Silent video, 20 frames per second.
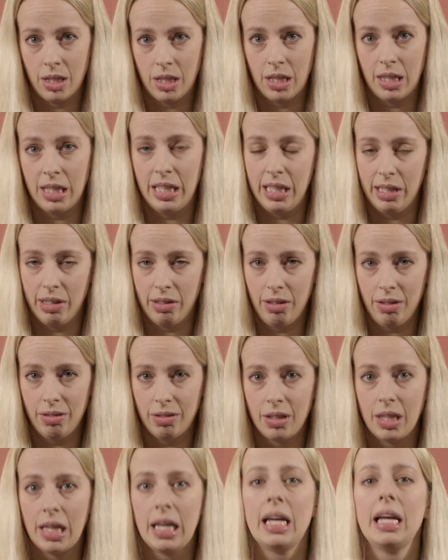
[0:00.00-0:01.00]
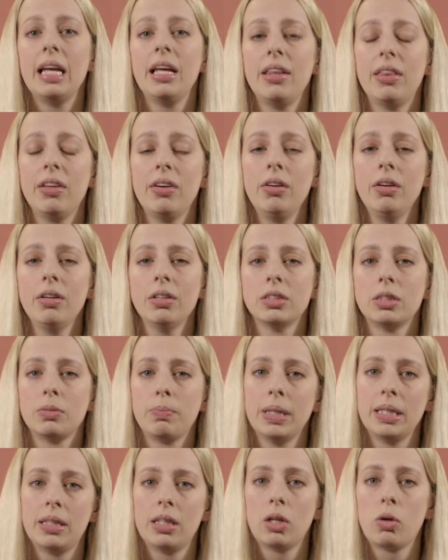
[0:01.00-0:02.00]
Here, either
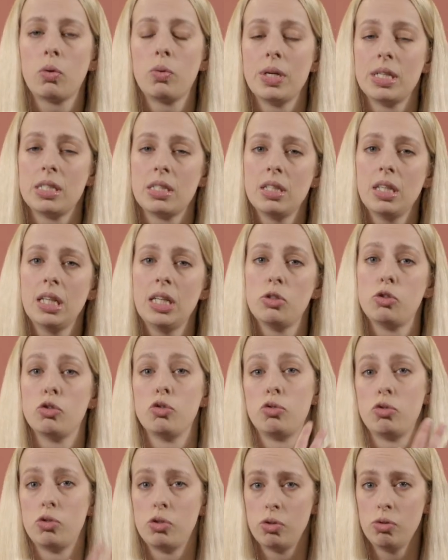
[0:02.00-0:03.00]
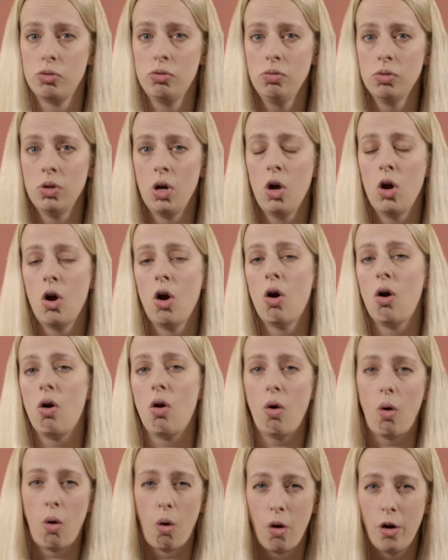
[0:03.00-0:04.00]
split the question into 2
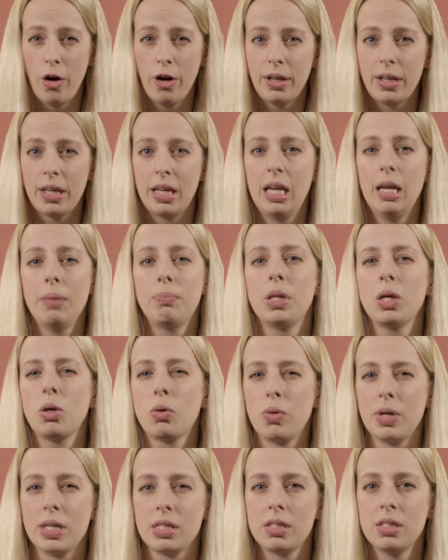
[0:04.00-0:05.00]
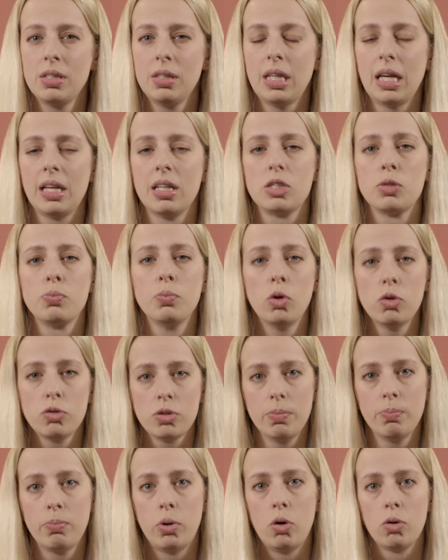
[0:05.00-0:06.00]
or keep the question that is most
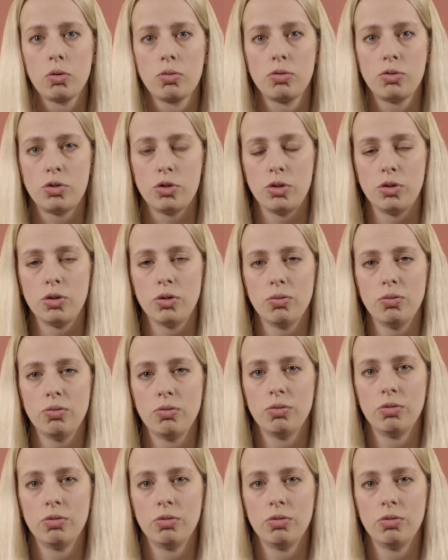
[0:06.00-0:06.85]
important to you.